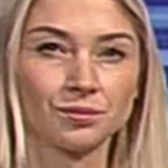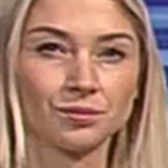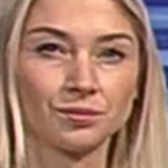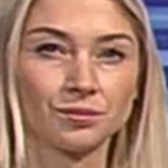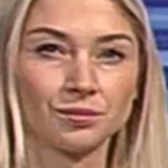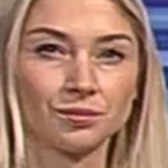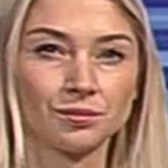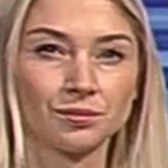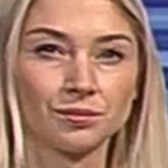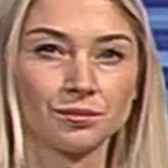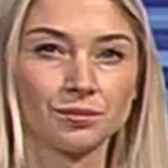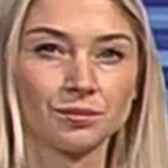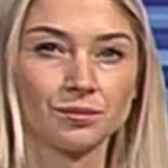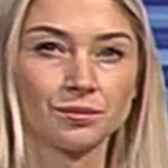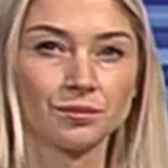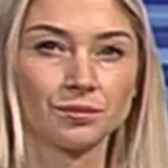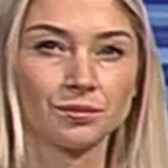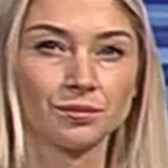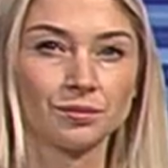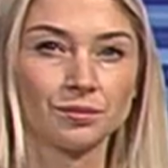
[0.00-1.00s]

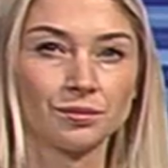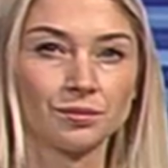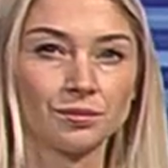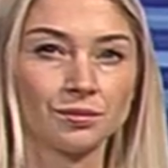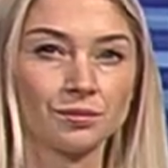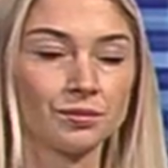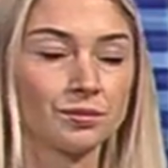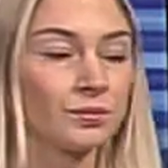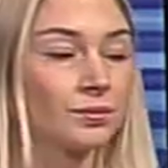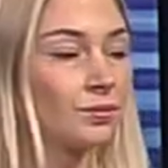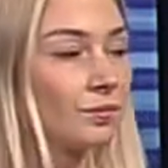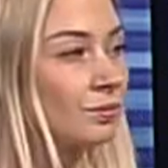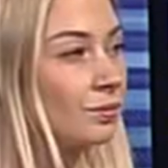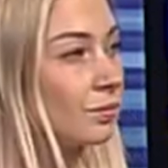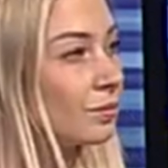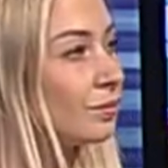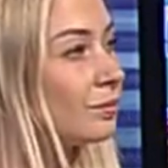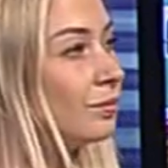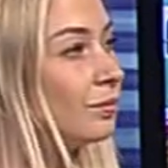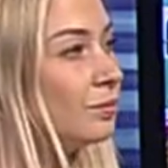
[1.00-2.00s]

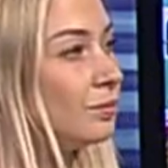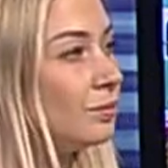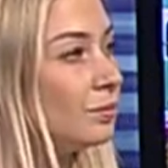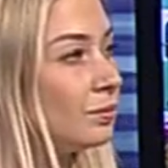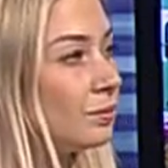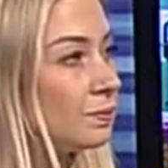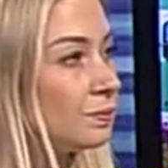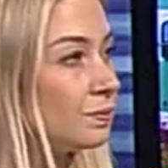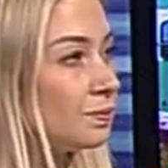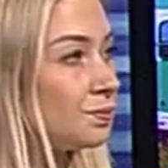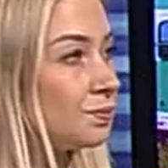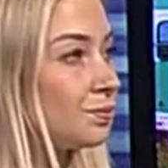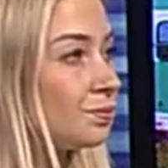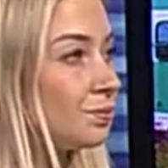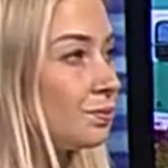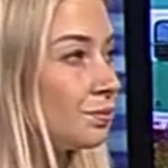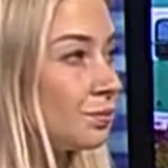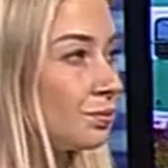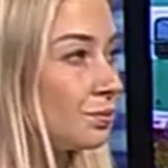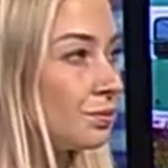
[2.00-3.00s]

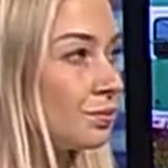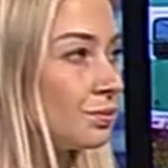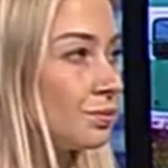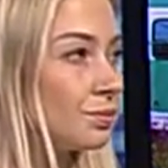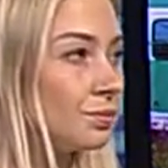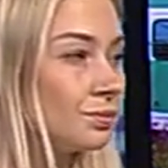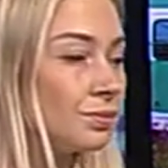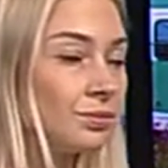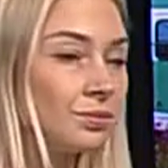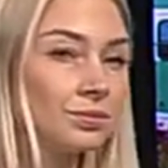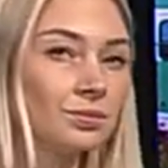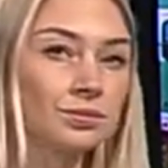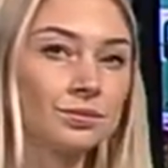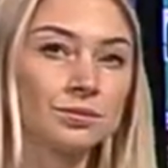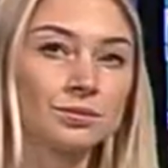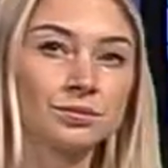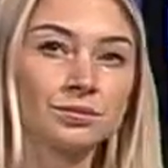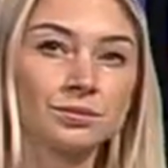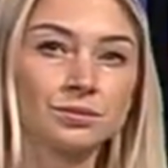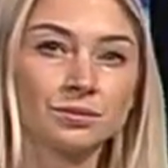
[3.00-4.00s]

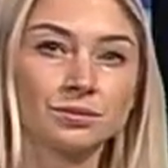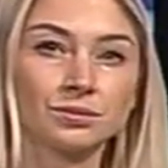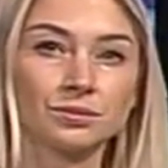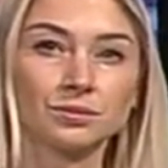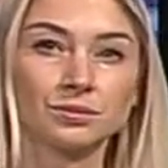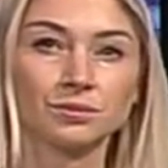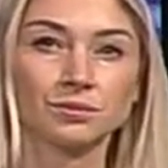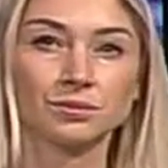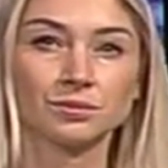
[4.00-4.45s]
[no speech]